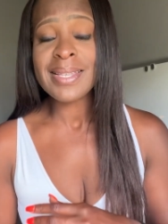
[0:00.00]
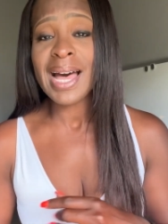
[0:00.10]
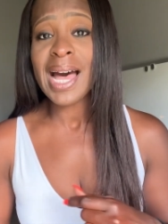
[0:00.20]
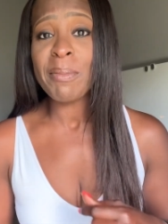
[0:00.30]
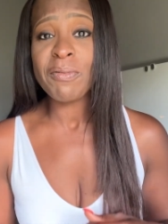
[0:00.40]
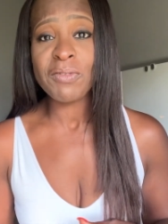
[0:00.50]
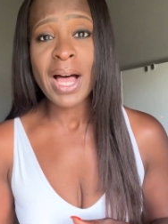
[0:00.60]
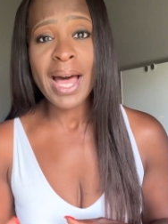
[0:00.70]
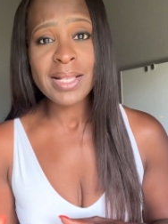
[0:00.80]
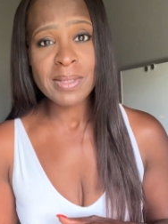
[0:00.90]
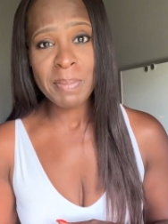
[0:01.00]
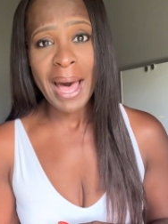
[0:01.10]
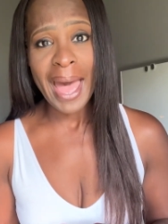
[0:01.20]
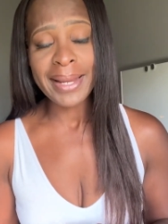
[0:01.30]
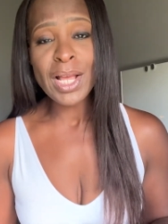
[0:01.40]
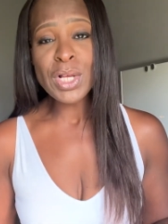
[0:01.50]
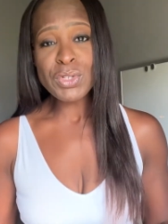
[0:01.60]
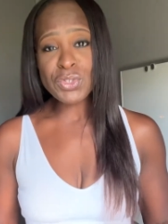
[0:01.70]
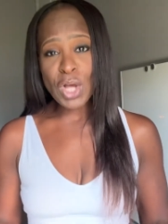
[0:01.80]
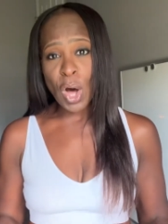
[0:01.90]
time flies by.
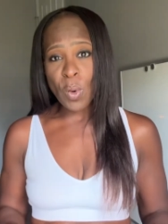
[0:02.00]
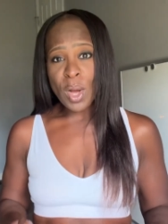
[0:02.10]
So